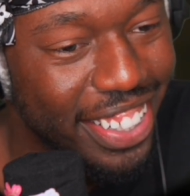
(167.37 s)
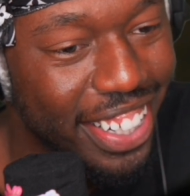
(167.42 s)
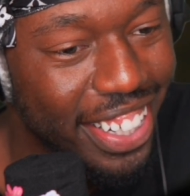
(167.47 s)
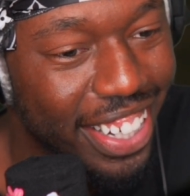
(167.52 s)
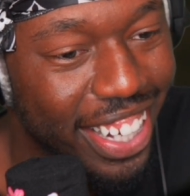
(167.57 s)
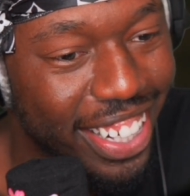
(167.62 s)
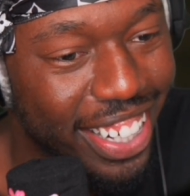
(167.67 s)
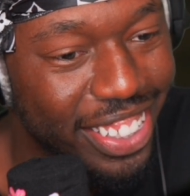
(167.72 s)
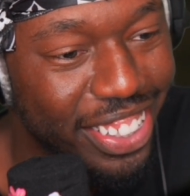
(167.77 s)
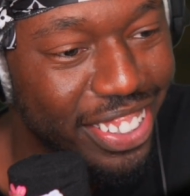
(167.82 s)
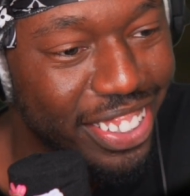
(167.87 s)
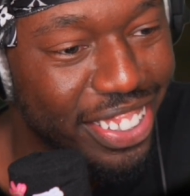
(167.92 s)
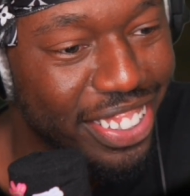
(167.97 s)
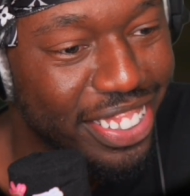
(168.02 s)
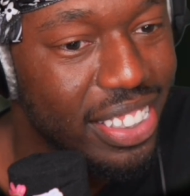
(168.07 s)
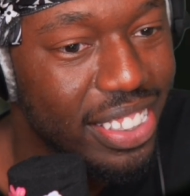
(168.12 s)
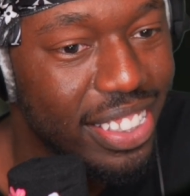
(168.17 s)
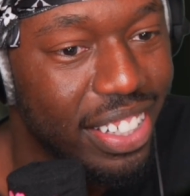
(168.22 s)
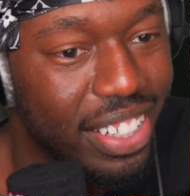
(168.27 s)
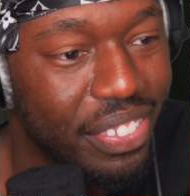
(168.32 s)
Annyeong.
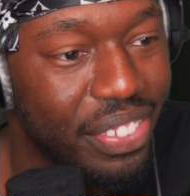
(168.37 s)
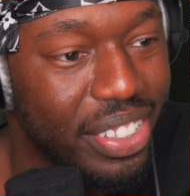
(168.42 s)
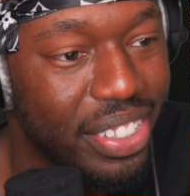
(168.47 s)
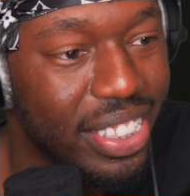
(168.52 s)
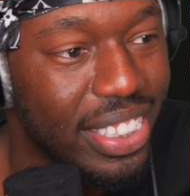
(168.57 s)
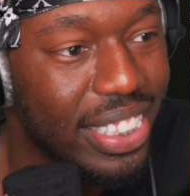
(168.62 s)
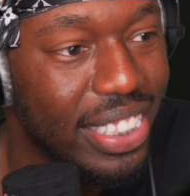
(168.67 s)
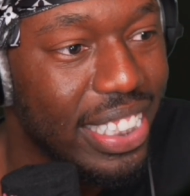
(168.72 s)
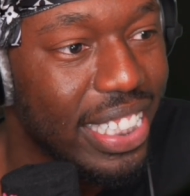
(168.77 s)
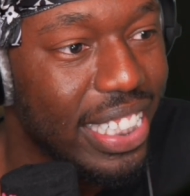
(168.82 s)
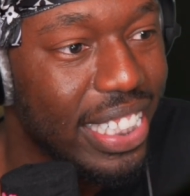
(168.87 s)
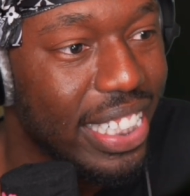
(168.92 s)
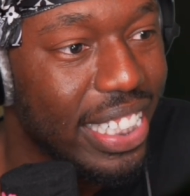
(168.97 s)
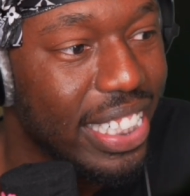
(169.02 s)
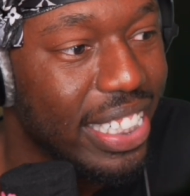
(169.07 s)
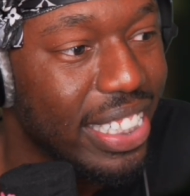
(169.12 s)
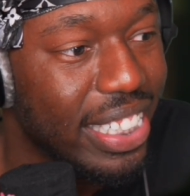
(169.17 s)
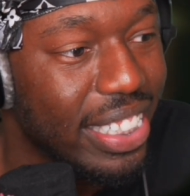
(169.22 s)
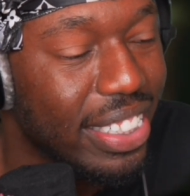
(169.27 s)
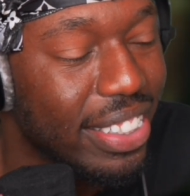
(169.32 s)
Nothing to see
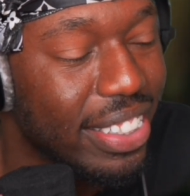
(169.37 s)
here.